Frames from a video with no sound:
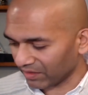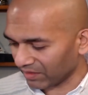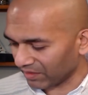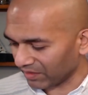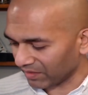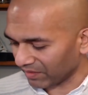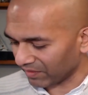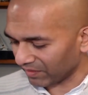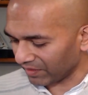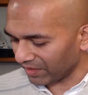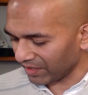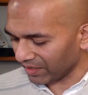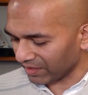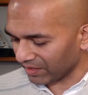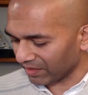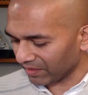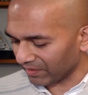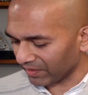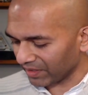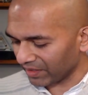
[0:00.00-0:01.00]
All right,
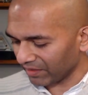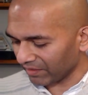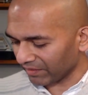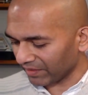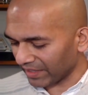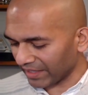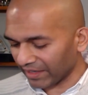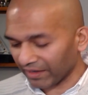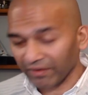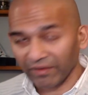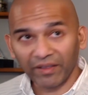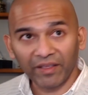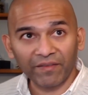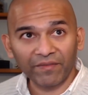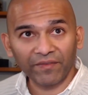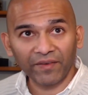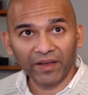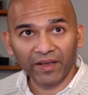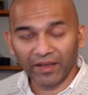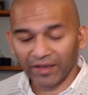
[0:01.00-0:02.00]
here we go. Now,
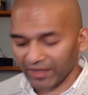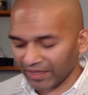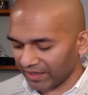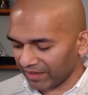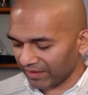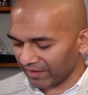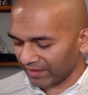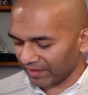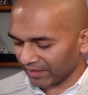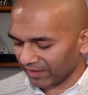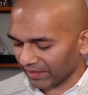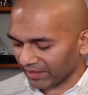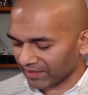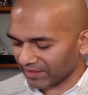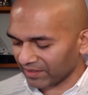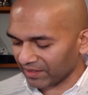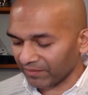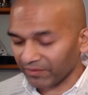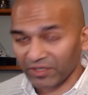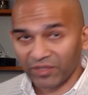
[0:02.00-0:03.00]
let's
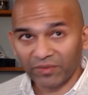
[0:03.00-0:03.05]
see which